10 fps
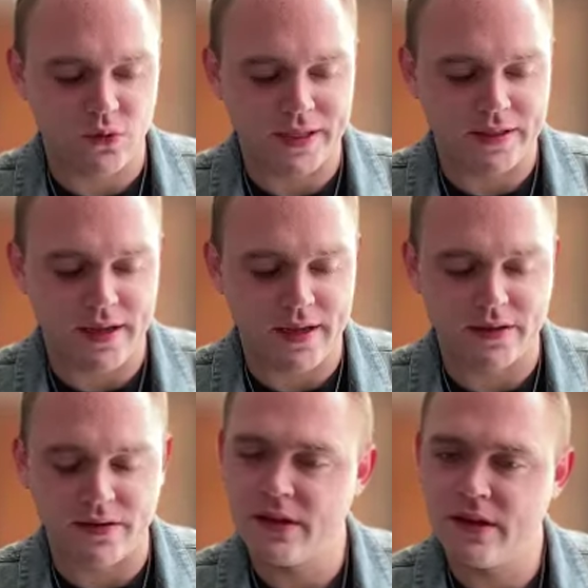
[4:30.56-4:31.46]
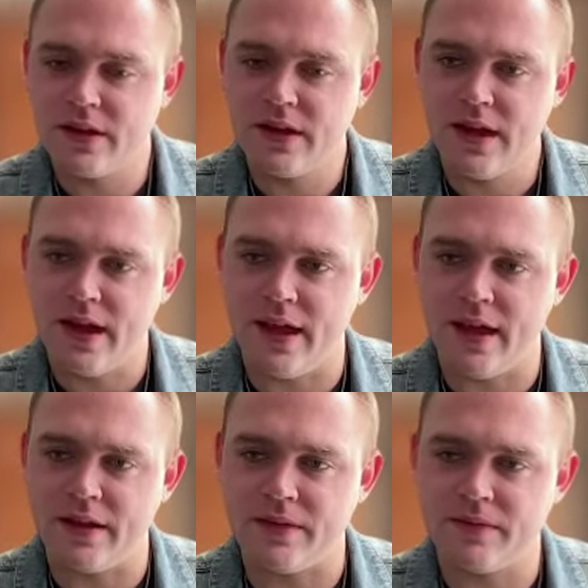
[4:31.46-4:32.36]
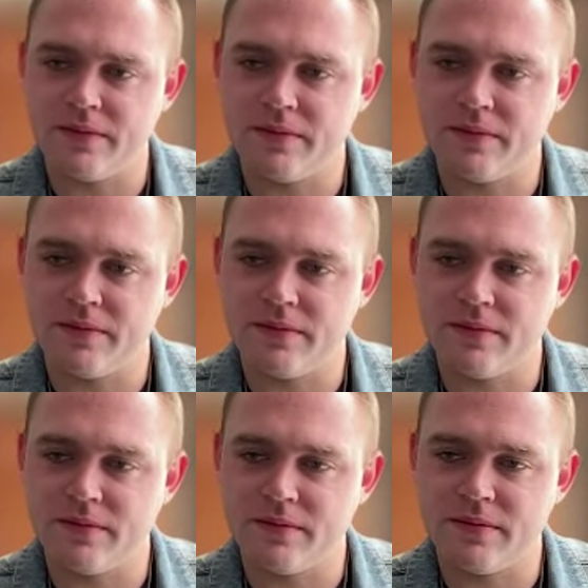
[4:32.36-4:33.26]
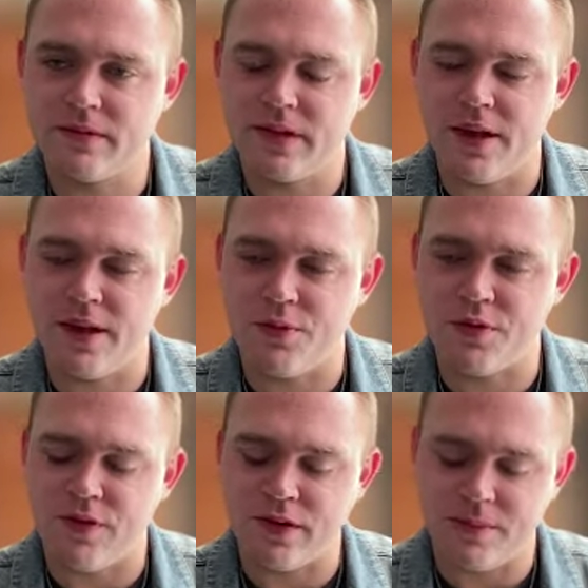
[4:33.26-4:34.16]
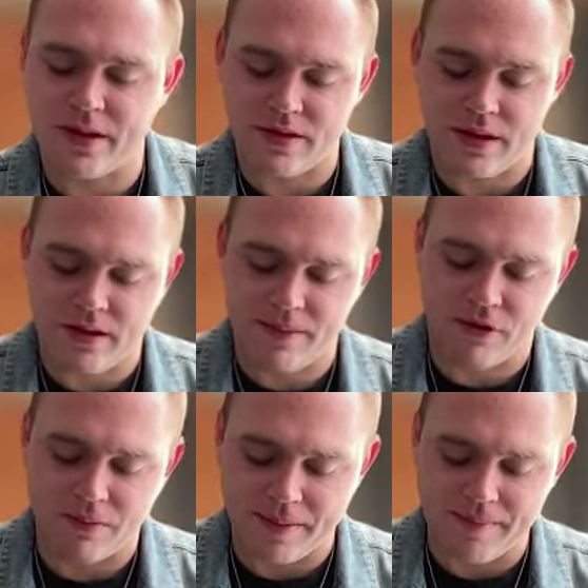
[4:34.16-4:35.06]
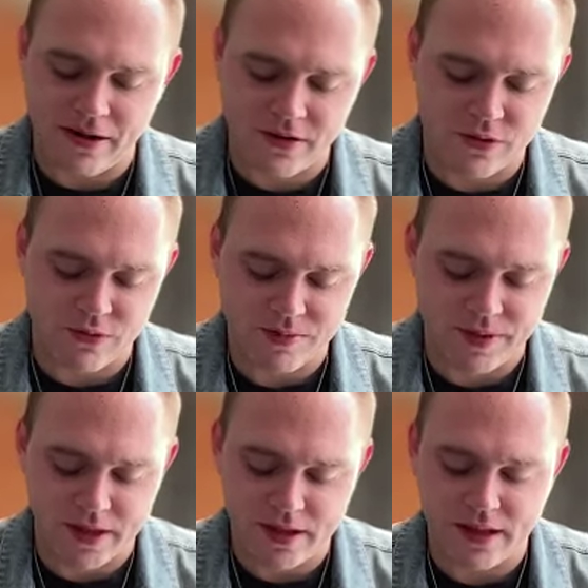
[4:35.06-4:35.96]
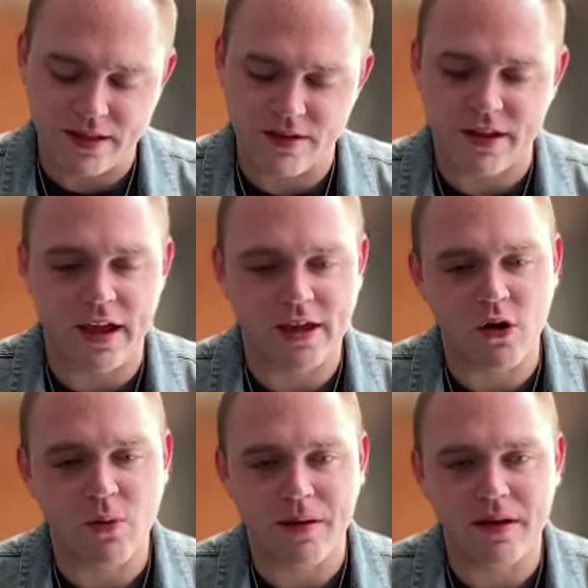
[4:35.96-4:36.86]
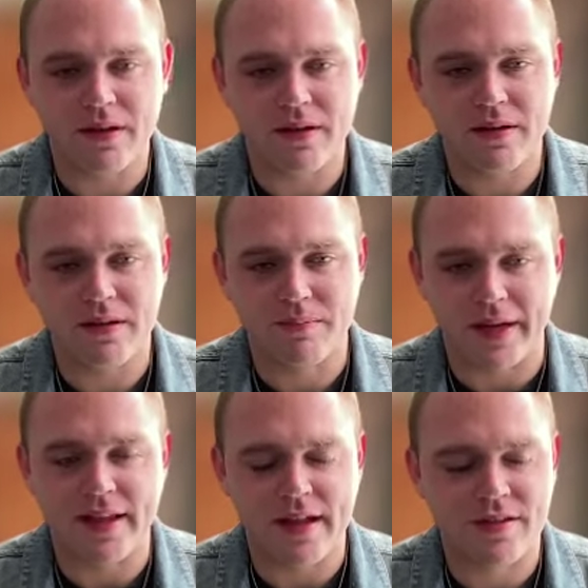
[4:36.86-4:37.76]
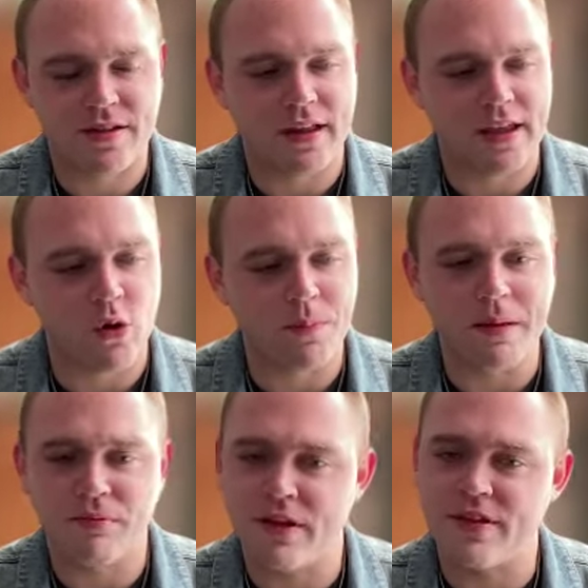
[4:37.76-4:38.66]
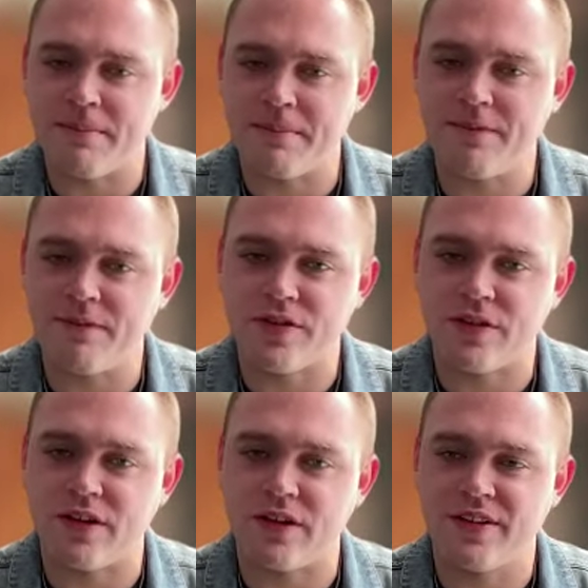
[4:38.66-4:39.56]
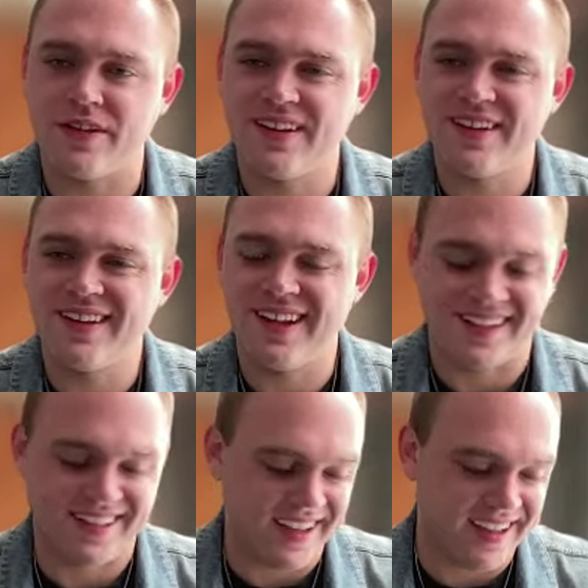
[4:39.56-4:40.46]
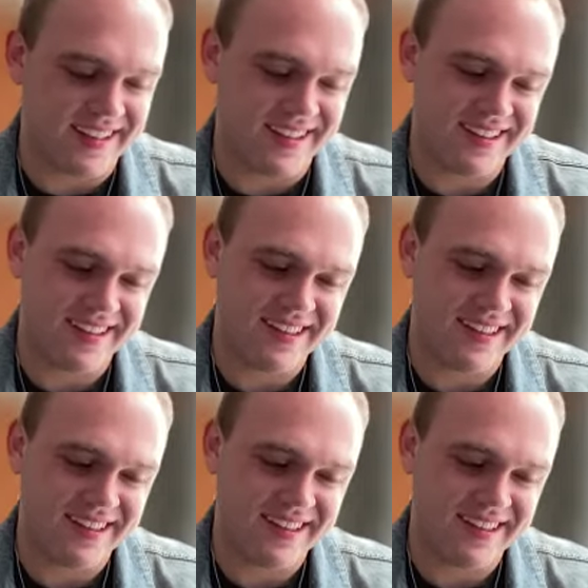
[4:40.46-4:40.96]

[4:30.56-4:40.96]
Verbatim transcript: 2010, and it, it was funny because I, I brought my parents with me, and he's like, I hope my dad said, I hope he plays that Memphis song, and he did,